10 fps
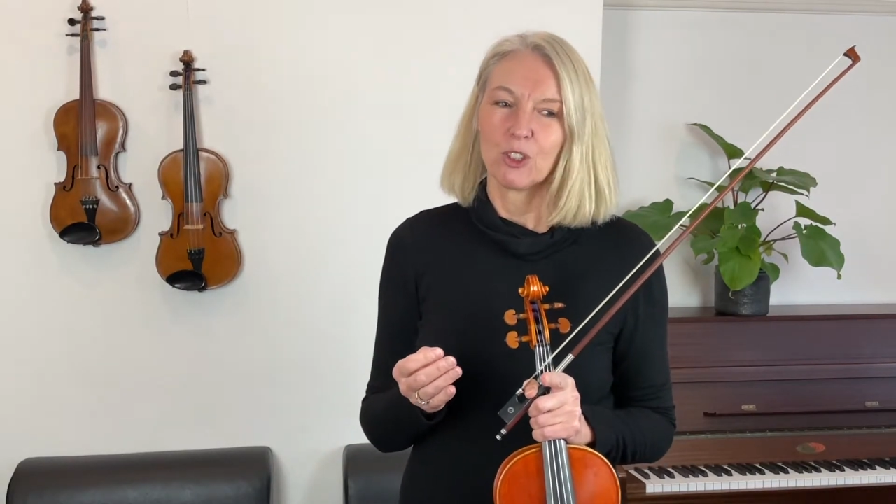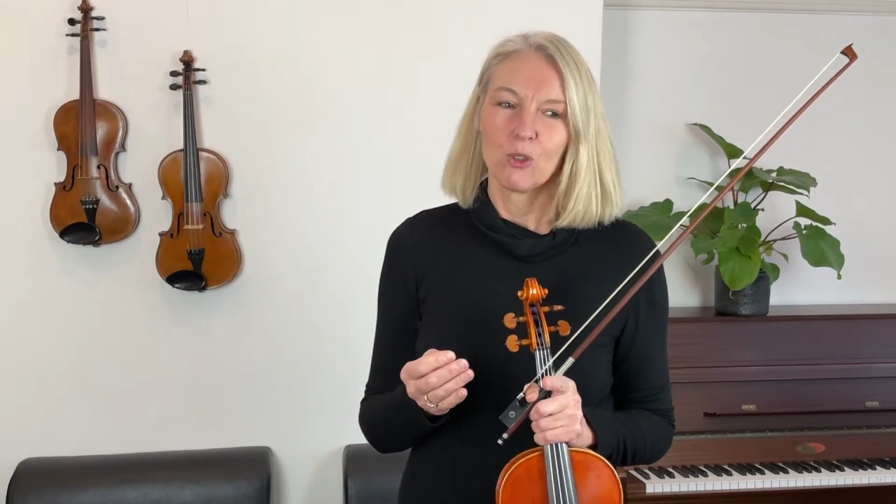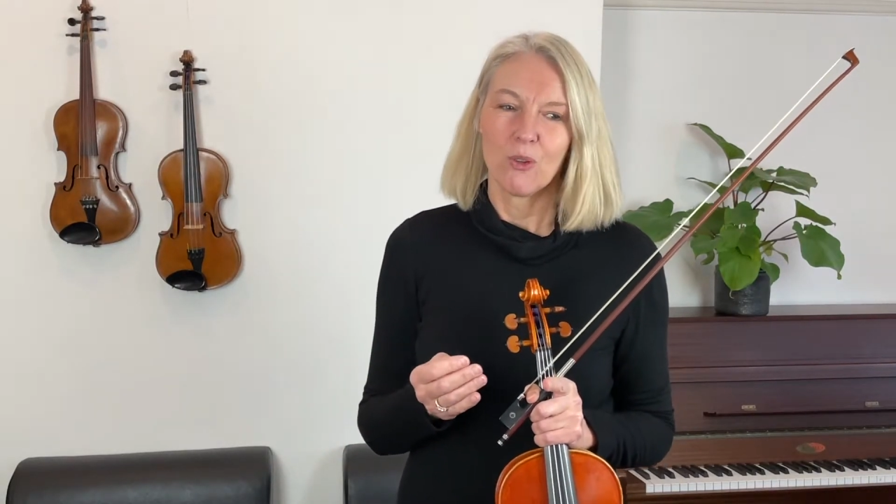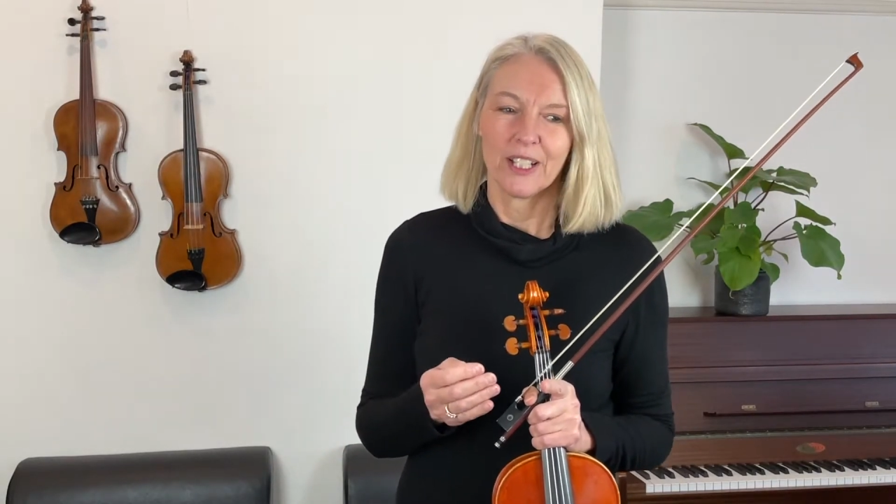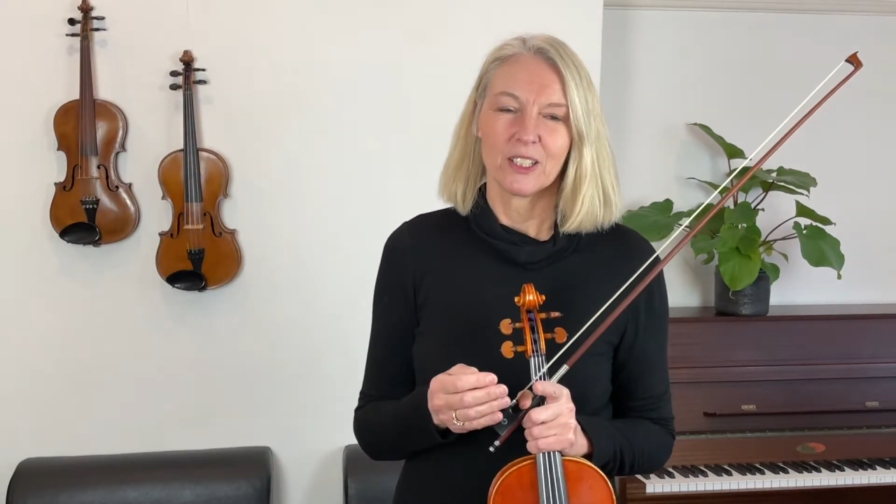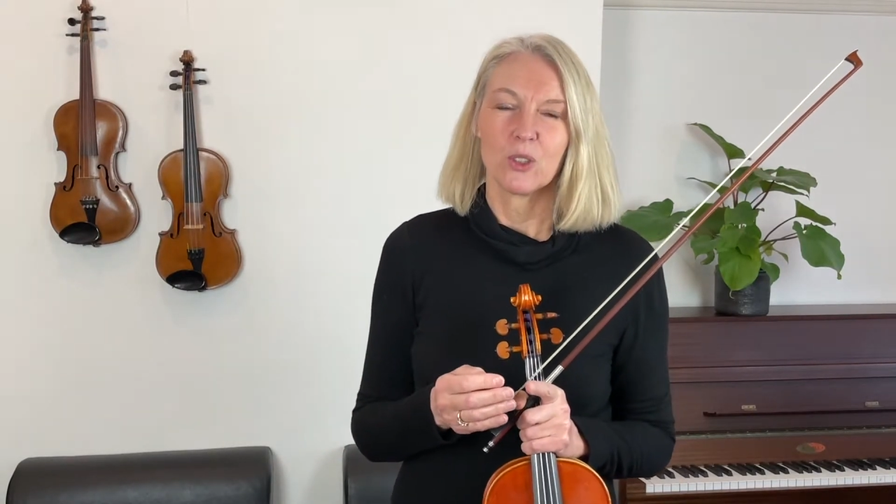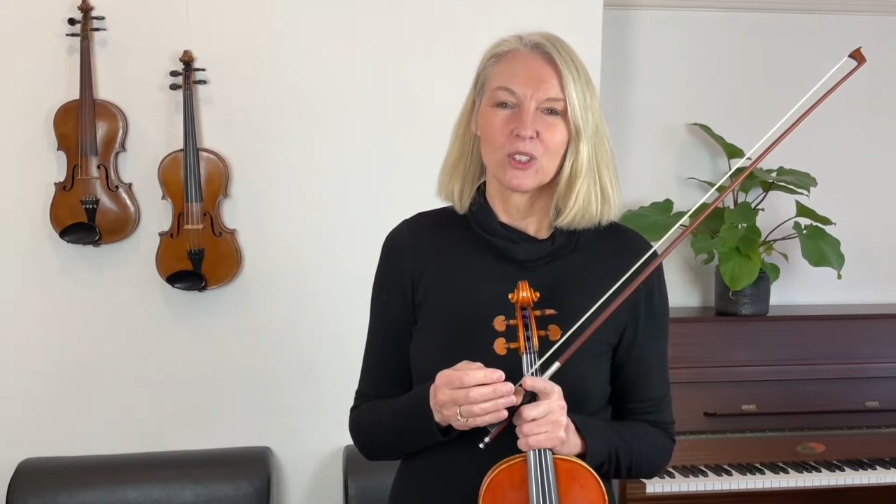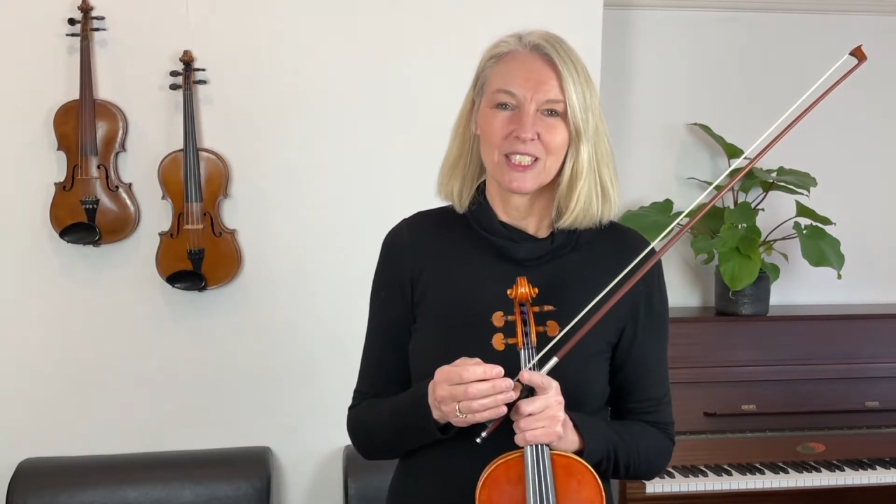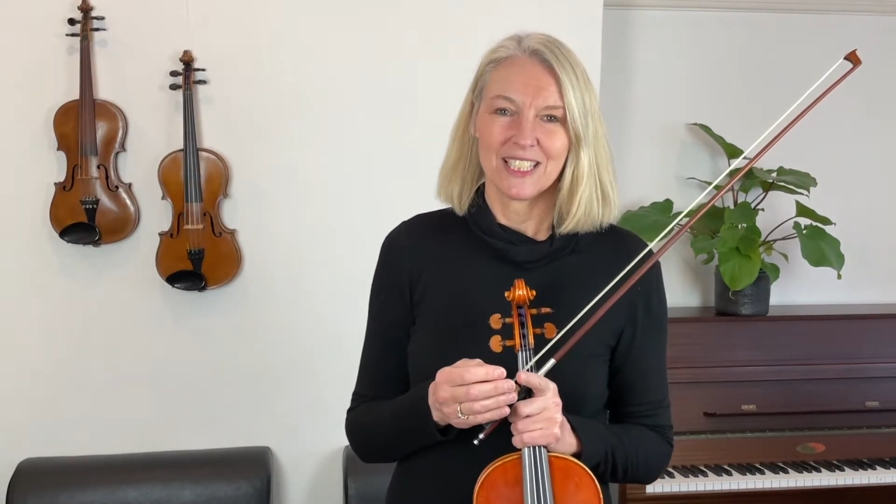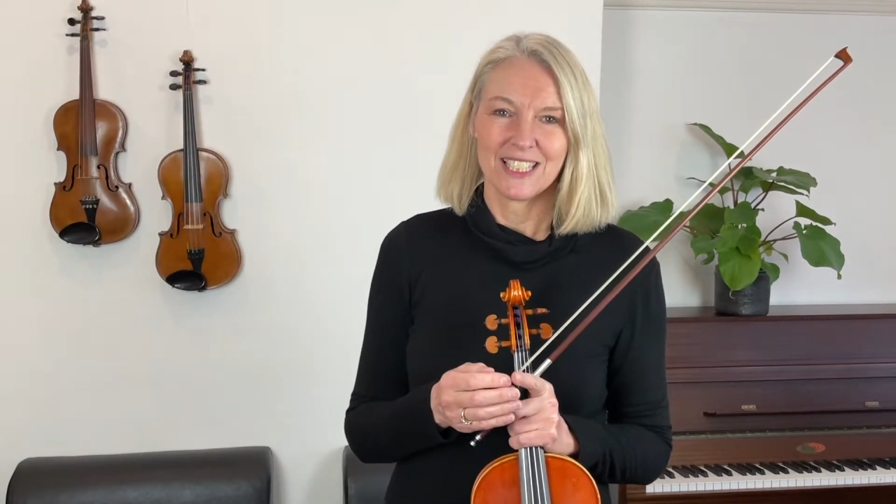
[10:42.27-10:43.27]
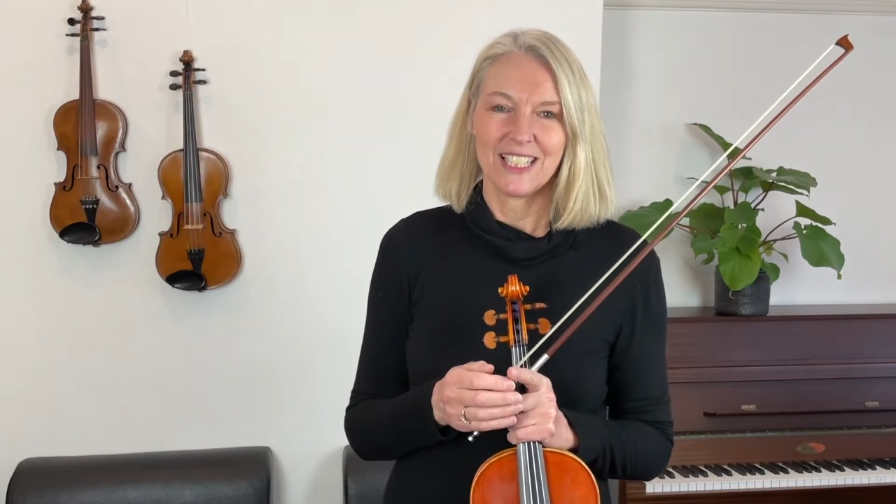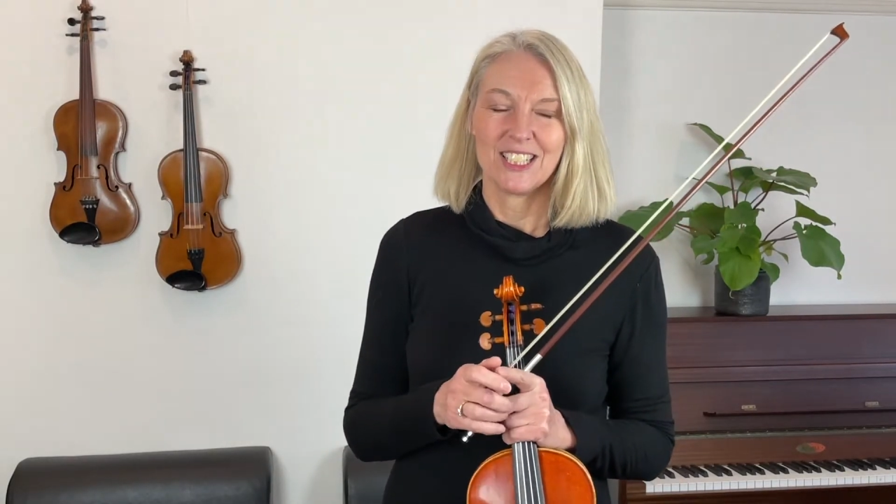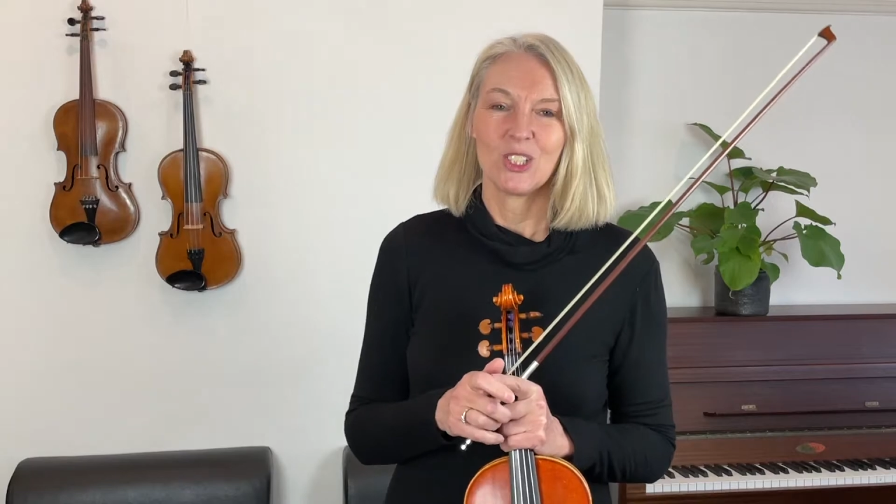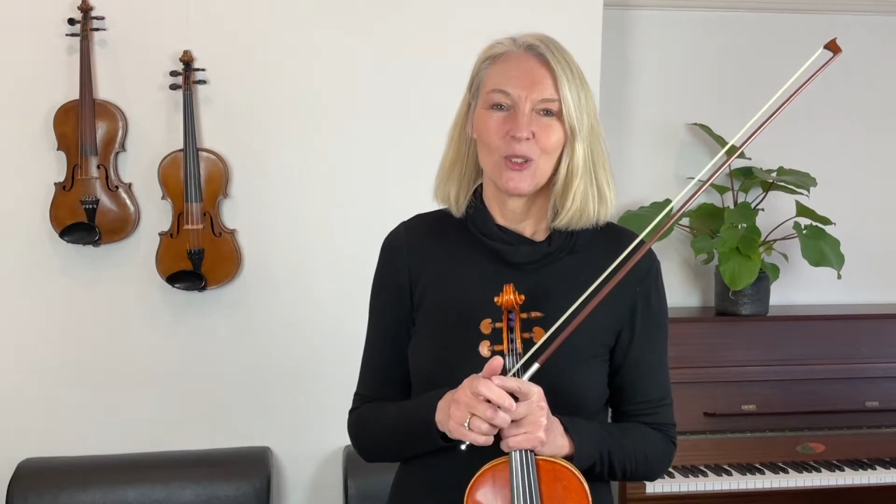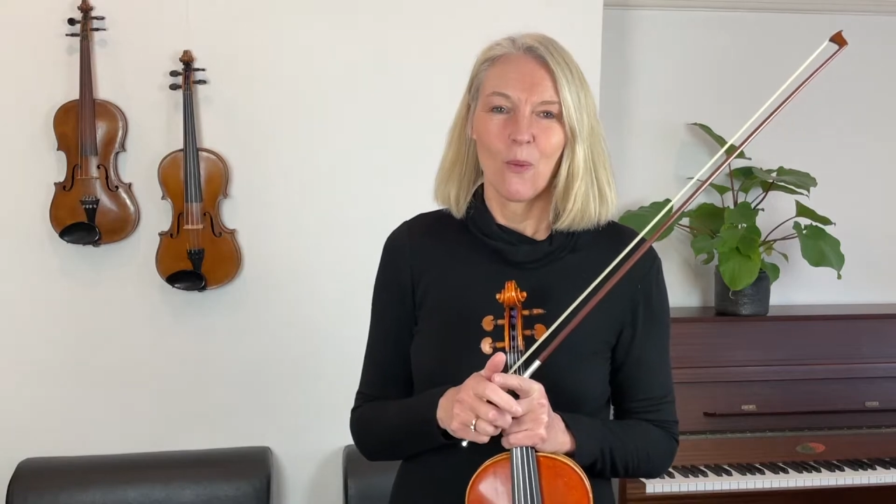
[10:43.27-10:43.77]
quite got it
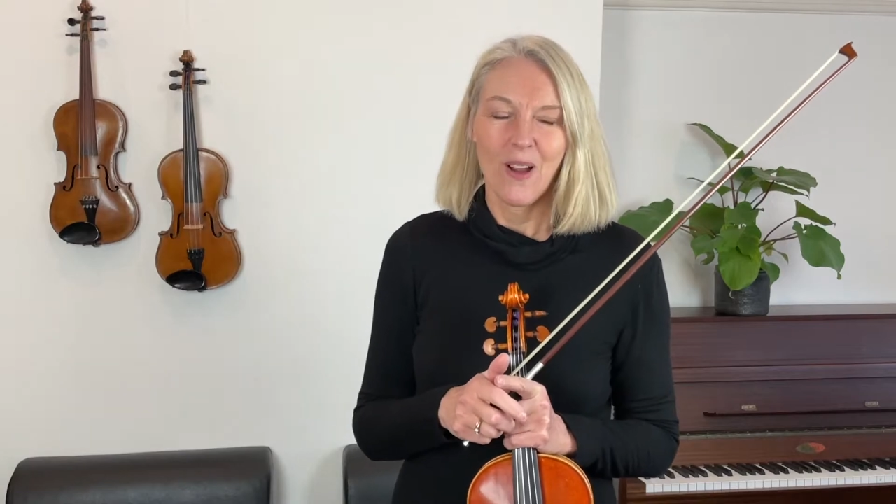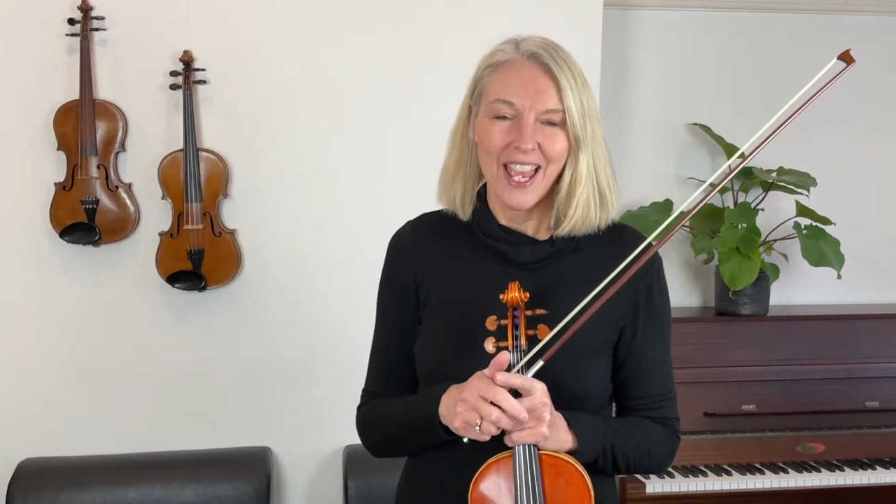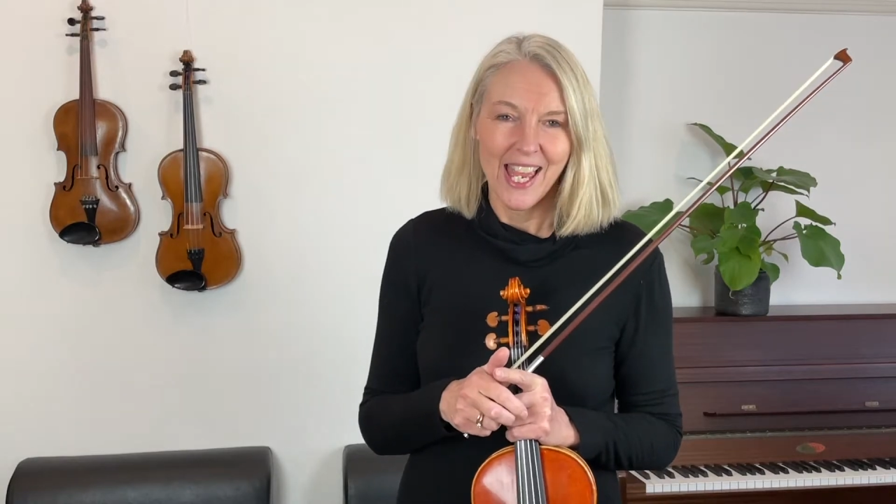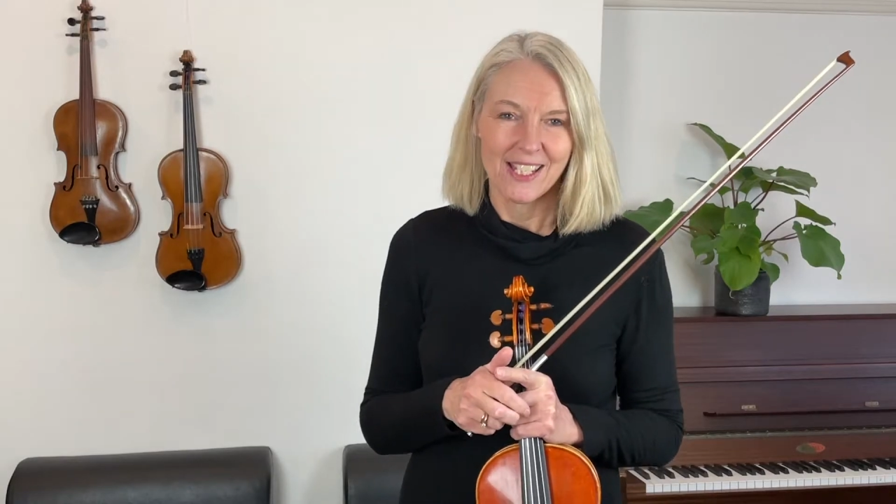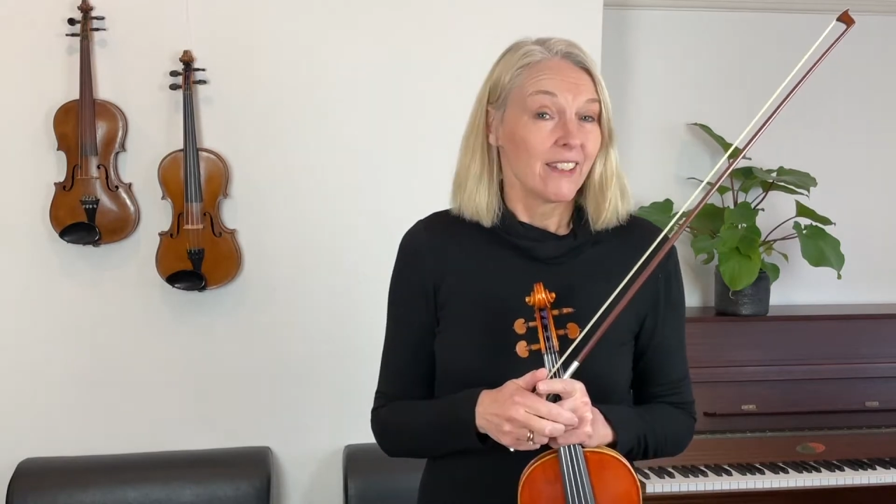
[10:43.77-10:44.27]
into your head.